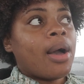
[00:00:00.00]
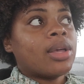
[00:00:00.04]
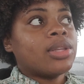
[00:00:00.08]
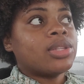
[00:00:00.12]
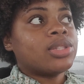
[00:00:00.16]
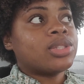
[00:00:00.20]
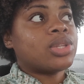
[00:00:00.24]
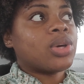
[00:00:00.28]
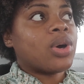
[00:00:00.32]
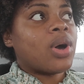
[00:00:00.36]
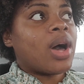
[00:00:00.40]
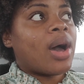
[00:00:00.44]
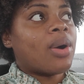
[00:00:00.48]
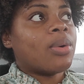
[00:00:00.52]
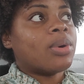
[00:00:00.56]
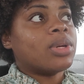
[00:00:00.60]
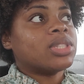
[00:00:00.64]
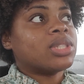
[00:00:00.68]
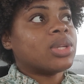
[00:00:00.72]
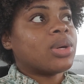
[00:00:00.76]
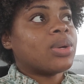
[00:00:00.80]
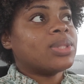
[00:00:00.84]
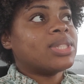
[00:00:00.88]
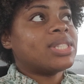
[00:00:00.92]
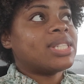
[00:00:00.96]
So I was
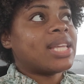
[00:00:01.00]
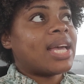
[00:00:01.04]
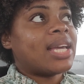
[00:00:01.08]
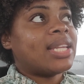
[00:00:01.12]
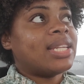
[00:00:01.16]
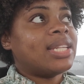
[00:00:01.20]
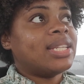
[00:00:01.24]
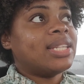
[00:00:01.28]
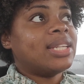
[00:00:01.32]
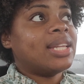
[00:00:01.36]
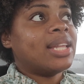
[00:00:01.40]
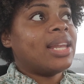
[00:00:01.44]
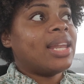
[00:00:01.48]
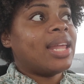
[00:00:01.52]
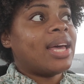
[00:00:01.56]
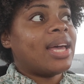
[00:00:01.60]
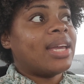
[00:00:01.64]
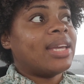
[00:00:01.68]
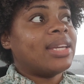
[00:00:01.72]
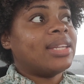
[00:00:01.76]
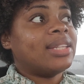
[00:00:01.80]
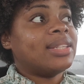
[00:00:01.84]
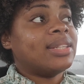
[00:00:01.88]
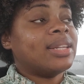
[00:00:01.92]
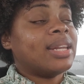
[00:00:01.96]
outside in the
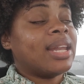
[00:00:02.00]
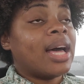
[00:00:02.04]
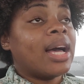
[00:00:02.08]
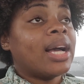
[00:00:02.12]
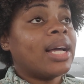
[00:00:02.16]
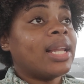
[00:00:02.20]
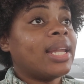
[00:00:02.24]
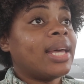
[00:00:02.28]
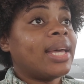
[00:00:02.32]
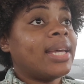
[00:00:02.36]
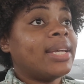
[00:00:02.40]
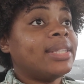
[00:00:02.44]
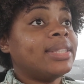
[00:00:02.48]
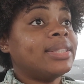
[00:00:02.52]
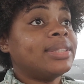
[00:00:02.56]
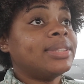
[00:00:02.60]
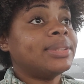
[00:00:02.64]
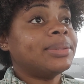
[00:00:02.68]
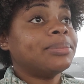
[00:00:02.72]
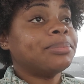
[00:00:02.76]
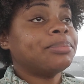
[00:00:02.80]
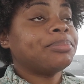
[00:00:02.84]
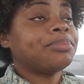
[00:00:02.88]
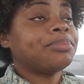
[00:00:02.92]
line, long line, you know,